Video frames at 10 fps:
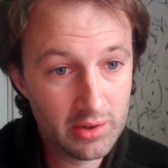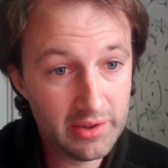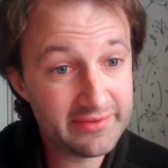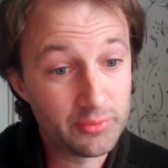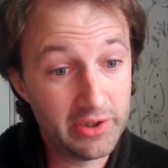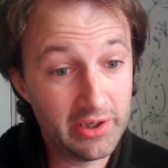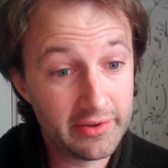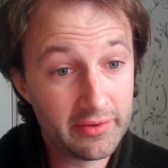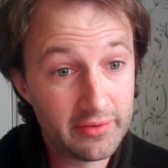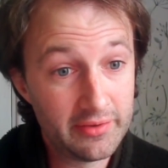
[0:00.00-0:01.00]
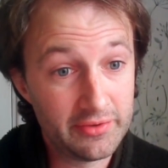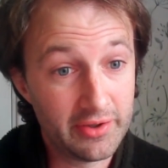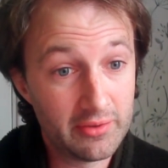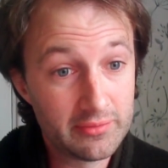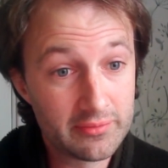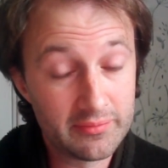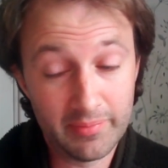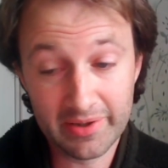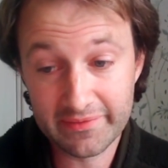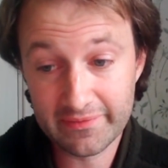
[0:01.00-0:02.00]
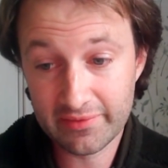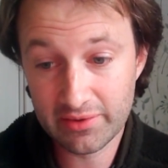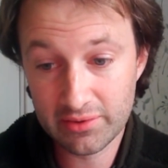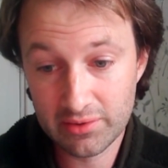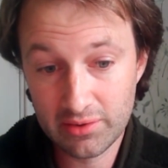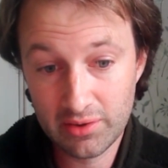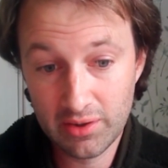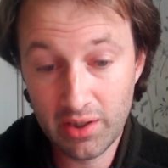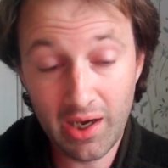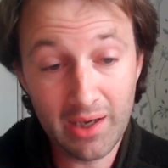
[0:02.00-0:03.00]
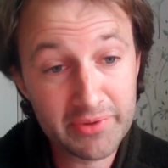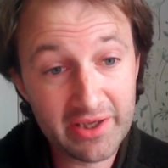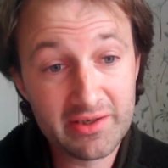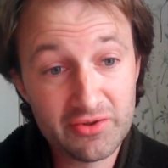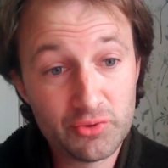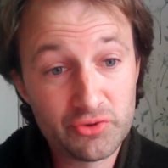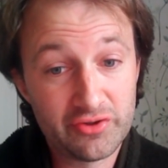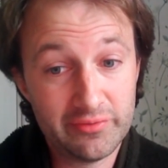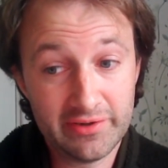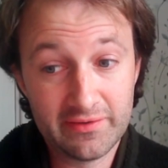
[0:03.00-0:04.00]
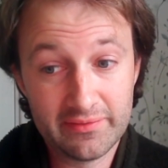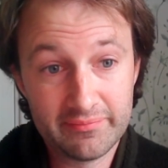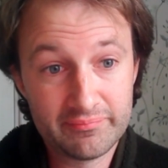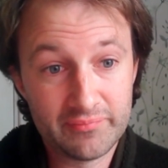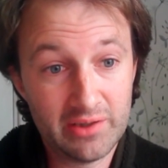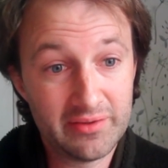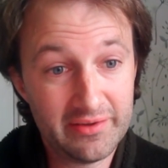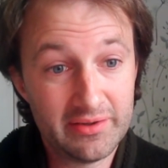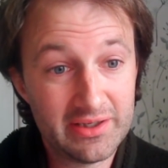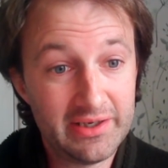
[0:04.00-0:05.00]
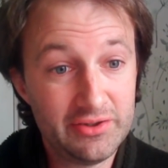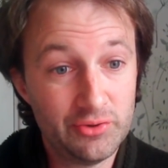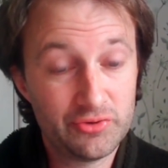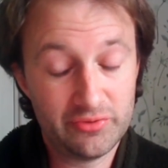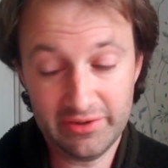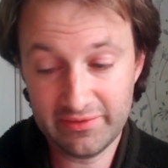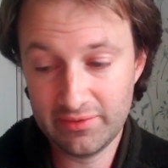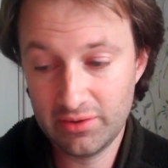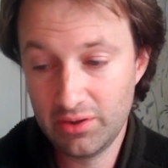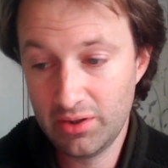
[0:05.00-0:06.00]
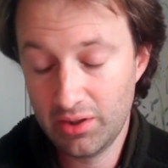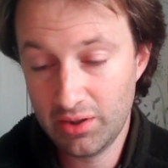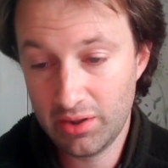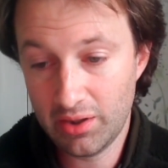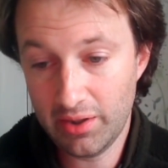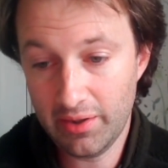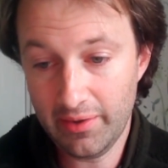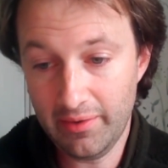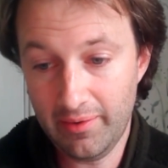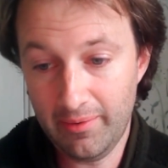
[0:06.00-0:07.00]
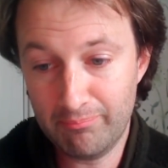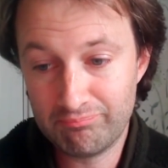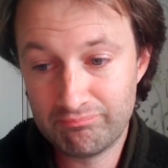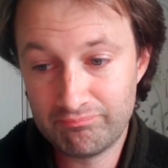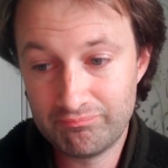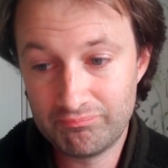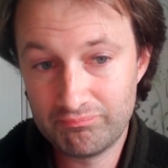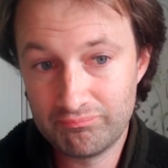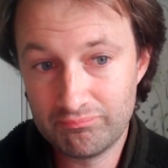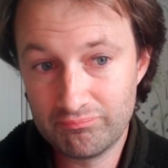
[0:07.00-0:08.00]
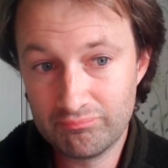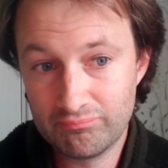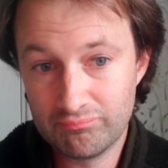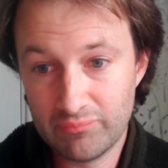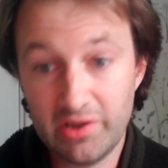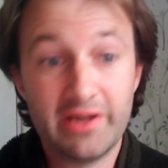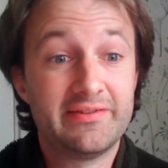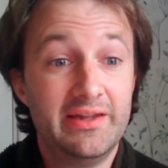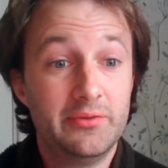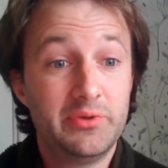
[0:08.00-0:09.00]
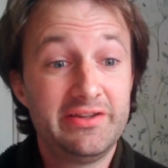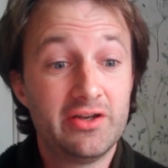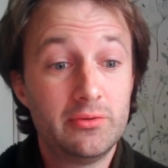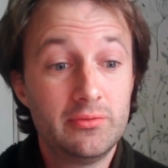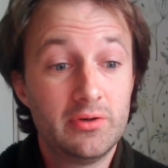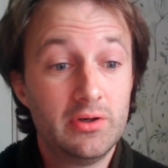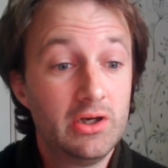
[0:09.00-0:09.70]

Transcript: it's weird, you know, but I'm getting used to it. I'm get, getting used to it. Um, let's end the video.